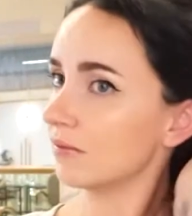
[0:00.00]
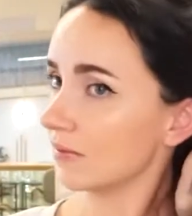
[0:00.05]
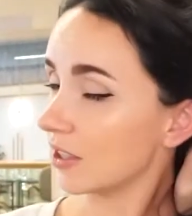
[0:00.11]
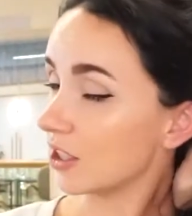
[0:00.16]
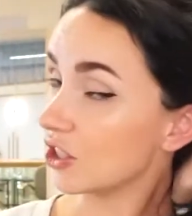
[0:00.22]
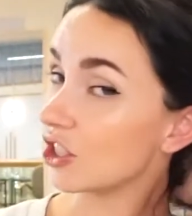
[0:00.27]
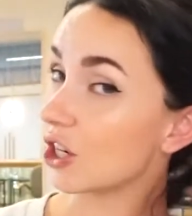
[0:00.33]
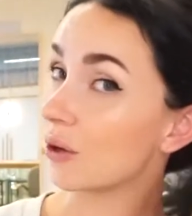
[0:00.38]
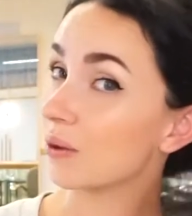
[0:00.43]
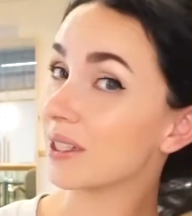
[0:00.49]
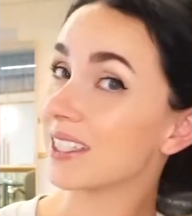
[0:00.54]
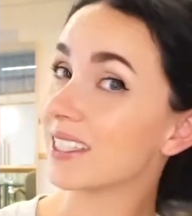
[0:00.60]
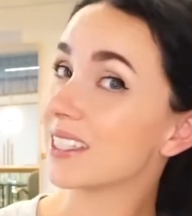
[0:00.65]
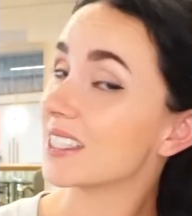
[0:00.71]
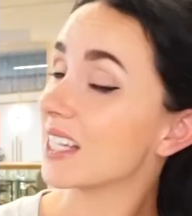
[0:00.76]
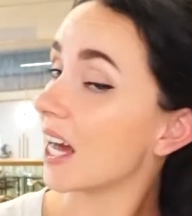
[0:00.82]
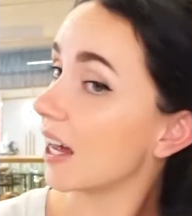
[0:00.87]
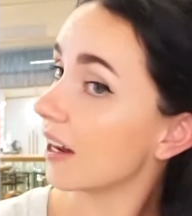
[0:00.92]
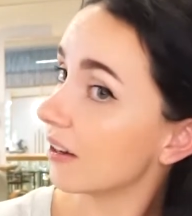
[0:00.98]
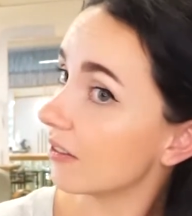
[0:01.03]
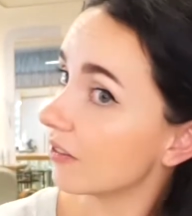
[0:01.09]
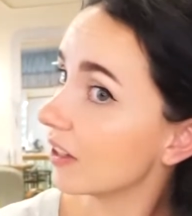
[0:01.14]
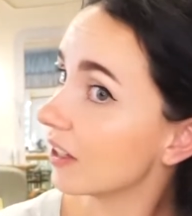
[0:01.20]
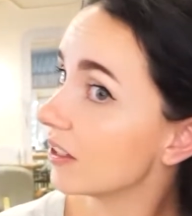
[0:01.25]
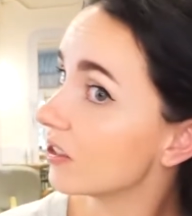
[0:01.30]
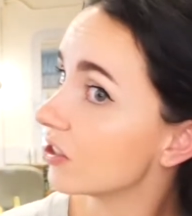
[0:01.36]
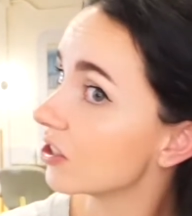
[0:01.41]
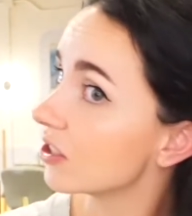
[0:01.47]
You don't need a ton of
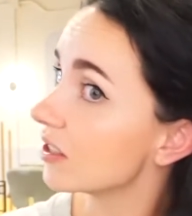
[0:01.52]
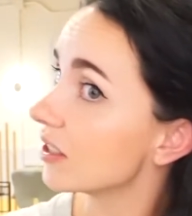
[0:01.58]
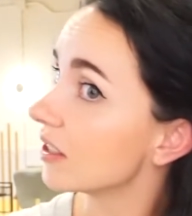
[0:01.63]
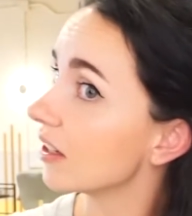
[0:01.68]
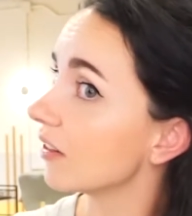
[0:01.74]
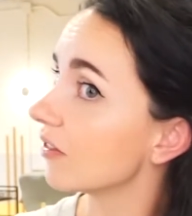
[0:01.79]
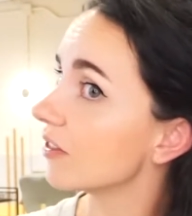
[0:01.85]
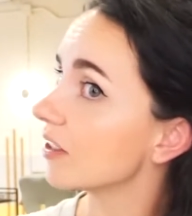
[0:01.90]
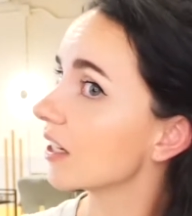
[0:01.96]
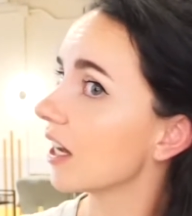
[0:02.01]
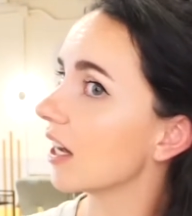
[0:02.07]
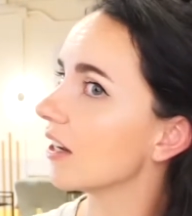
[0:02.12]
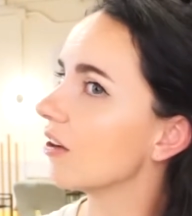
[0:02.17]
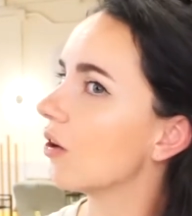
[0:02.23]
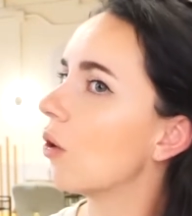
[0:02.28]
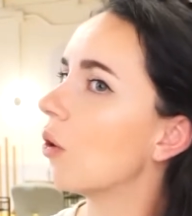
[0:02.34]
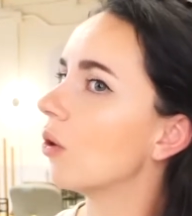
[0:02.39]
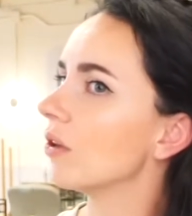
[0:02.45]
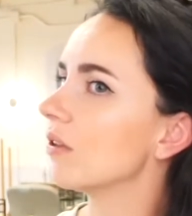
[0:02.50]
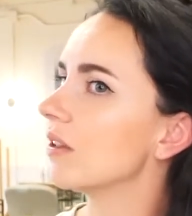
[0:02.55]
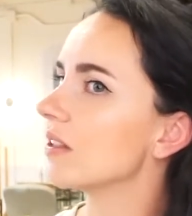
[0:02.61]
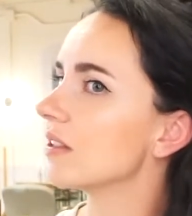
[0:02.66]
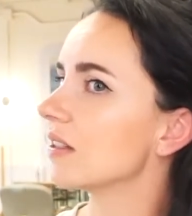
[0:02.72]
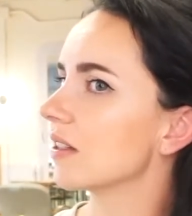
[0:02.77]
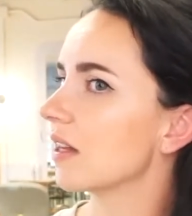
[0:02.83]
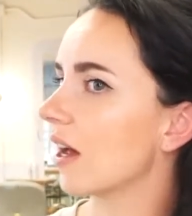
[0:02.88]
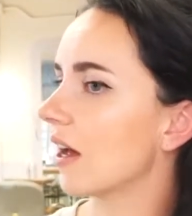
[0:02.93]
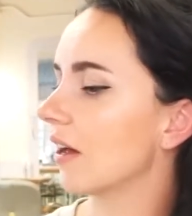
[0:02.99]
it, just enough to kind of hold the
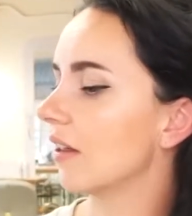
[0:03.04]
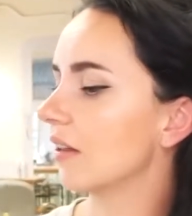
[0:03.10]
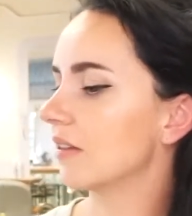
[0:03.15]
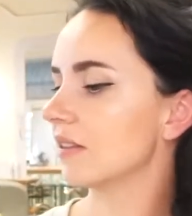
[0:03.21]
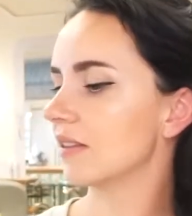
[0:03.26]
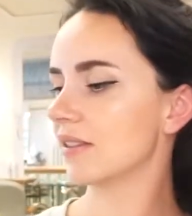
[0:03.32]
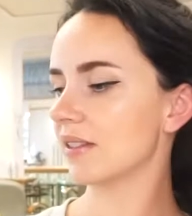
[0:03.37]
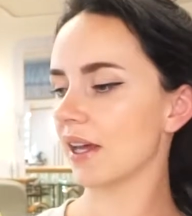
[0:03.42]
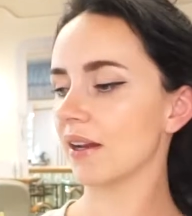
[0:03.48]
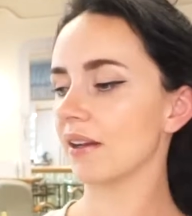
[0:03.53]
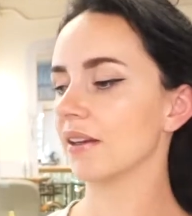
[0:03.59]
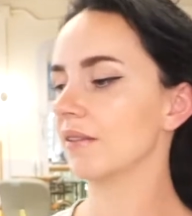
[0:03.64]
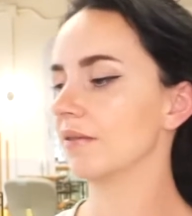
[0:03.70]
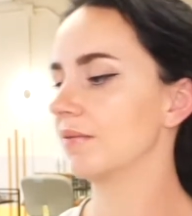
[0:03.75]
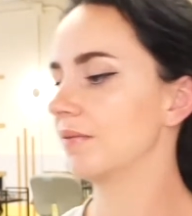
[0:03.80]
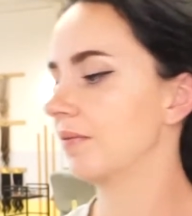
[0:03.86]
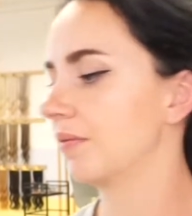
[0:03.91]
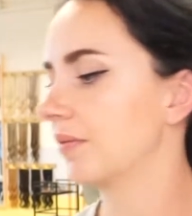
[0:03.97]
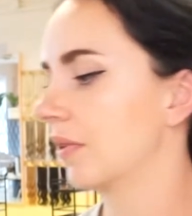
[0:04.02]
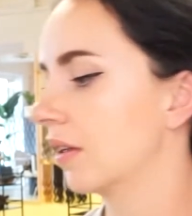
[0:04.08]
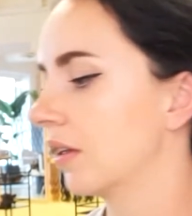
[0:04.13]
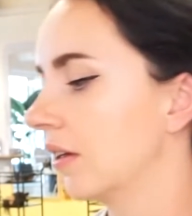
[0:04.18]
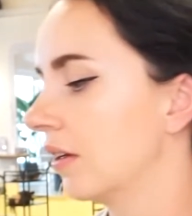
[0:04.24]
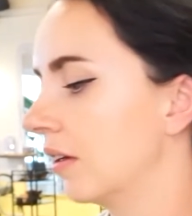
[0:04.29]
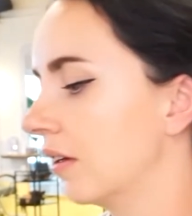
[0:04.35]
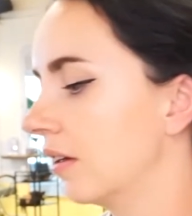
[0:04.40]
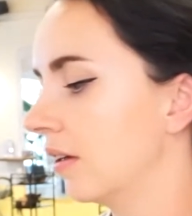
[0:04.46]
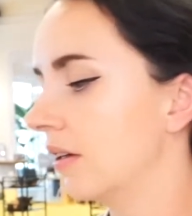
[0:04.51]
style and set
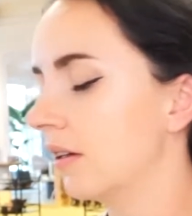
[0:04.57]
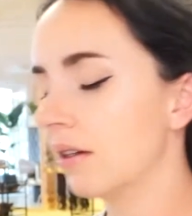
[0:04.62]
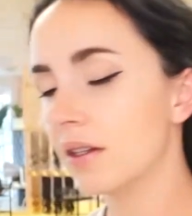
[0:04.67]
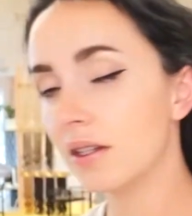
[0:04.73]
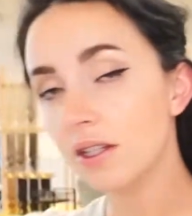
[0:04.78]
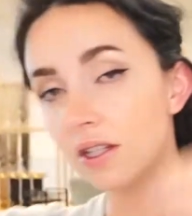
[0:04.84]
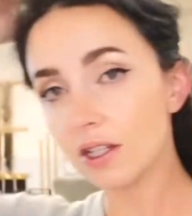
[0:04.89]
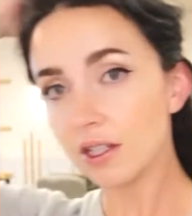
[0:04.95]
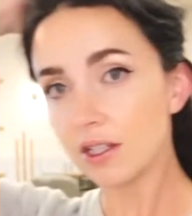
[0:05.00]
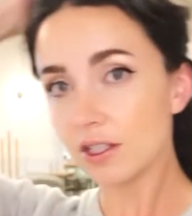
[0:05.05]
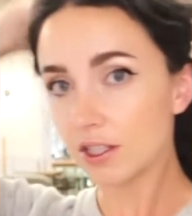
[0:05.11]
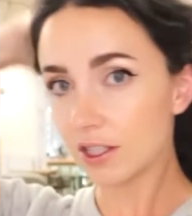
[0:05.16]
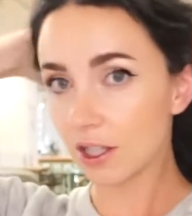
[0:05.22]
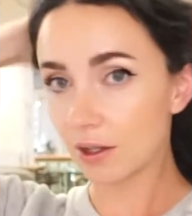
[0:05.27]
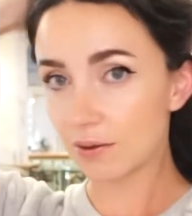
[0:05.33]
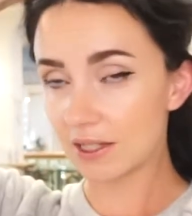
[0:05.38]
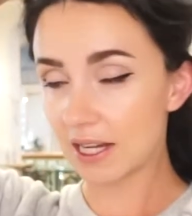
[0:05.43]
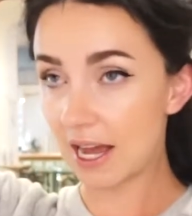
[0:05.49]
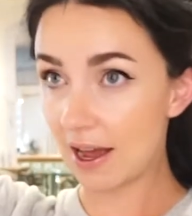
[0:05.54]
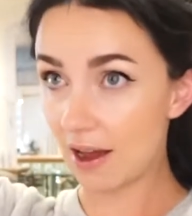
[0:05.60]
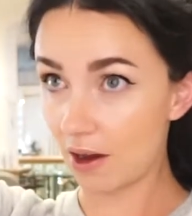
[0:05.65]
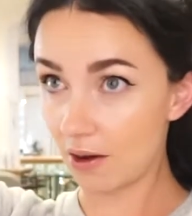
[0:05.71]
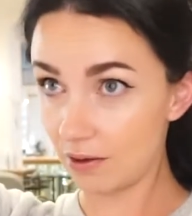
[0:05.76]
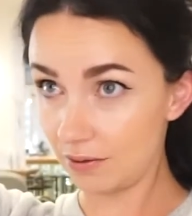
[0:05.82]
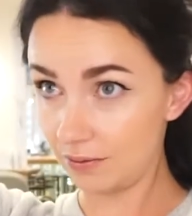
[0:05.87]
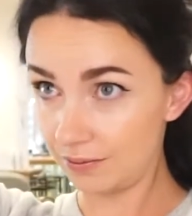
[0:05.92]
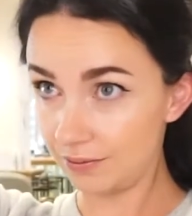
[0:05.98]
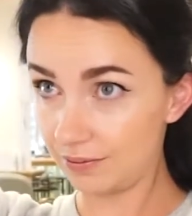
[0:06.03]
it. So
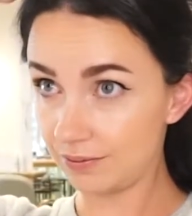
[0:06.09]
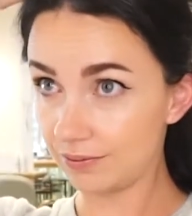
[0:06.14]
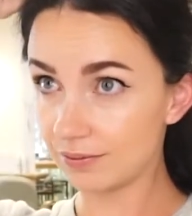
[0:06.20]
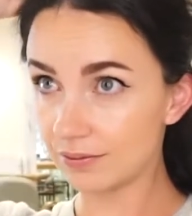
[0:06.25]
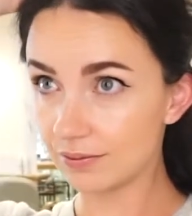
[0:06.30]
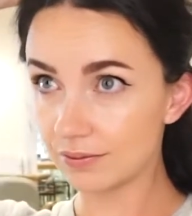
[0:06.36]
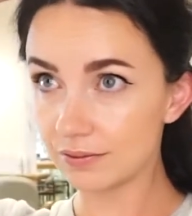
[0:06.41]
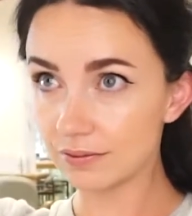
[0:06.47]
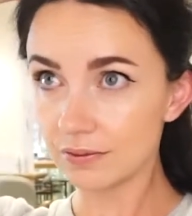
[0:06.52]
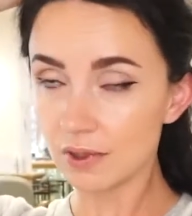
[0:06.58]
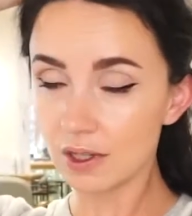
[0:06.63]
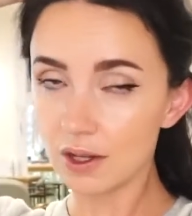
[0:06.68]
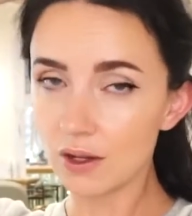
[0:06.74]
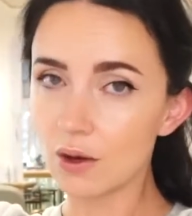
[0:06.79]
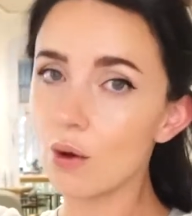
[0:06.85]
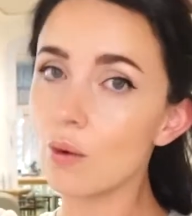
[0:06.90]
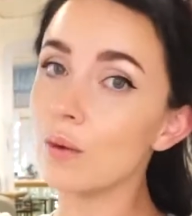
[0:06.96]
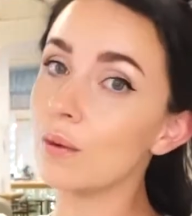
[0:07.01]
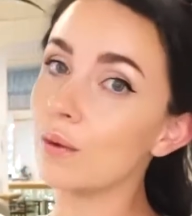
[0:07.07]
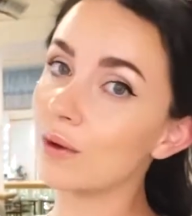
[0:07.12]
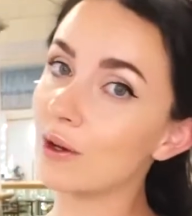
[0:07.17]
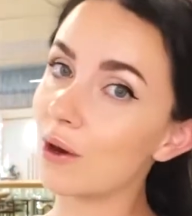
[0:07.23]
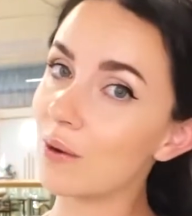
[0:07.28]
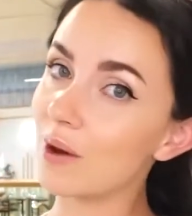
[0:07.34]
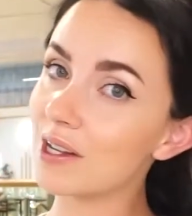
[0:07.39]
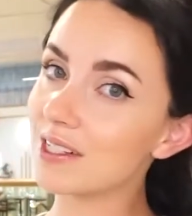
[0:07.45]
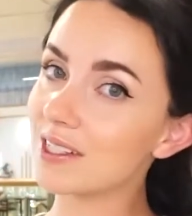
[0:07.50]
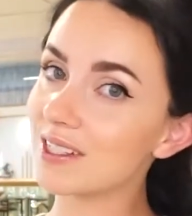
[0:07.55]
now we will go
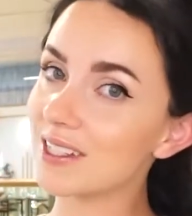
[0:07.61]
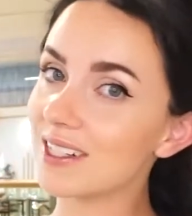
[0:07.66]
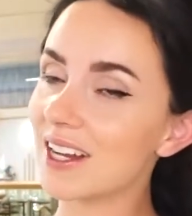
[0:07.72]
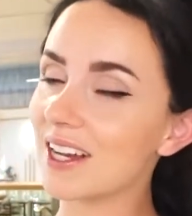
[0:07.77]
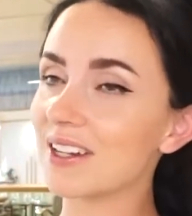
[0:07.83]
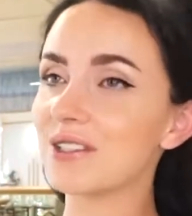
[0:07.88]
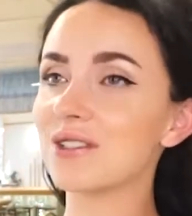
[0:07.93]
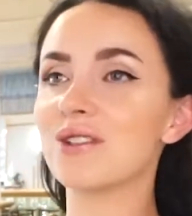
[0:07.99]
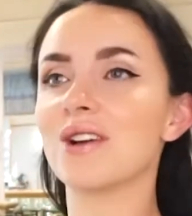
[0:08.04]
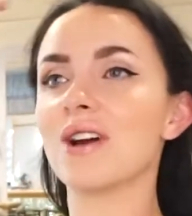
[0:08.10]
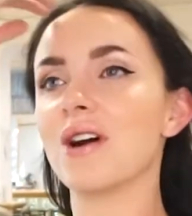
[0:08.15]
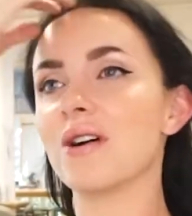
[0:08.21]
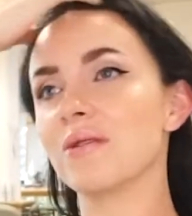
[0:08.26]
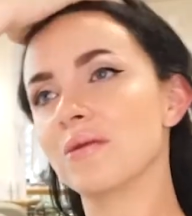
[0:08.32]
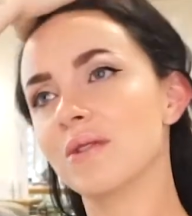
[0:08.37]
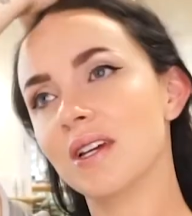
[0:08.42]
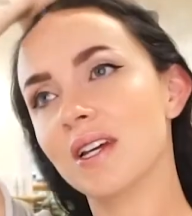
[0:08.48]
on to the next row.